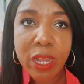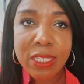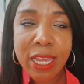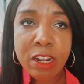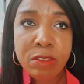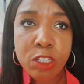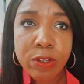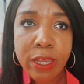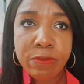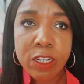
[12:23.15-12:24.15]
because I got on the
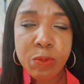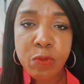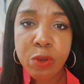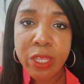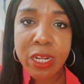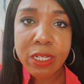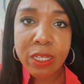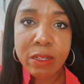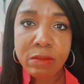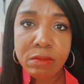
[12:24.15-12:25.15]
train first before they did,